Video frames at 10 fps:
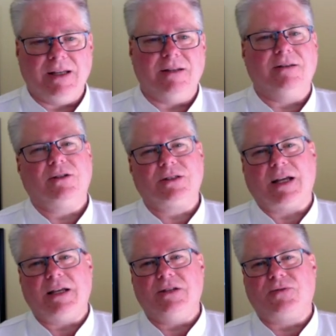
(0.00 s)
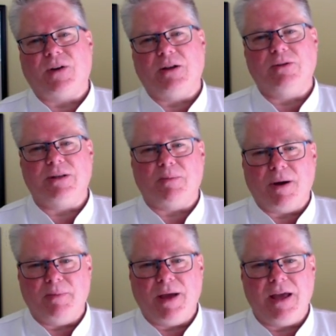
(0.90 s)
It looks like he's following the
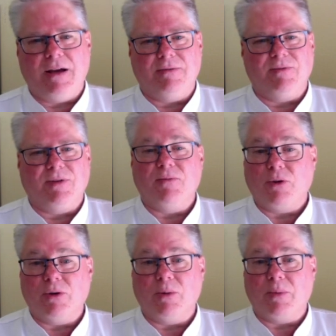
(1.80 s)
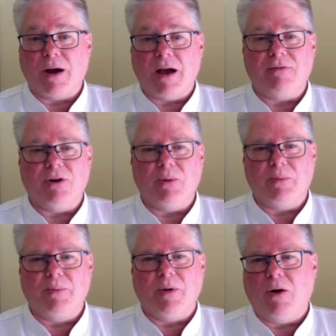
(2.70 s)
Pompeii oven from Forno Bravo
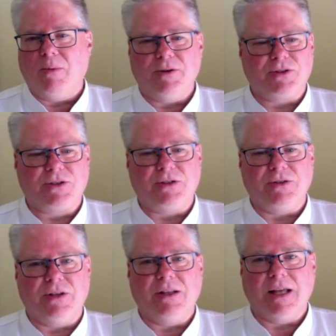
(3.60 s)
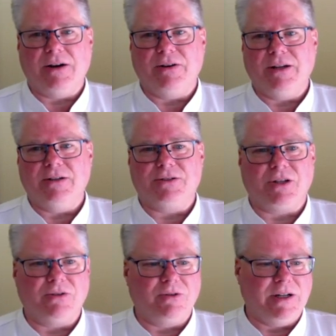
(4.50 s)
almost to the letter here.
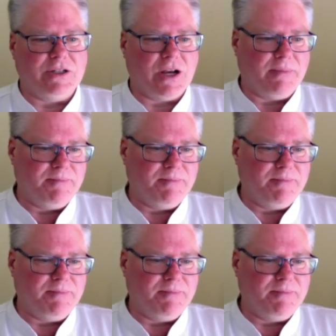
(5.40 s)
So great job.